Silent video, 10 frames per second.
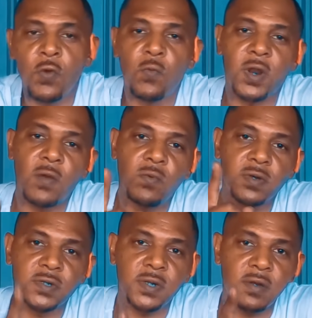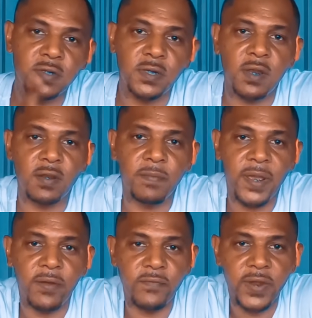what I want to talk to y'all
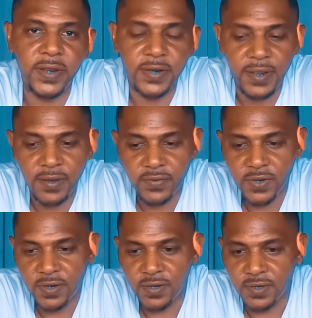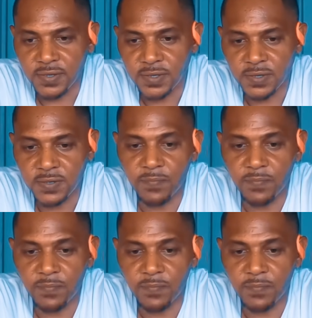about right now is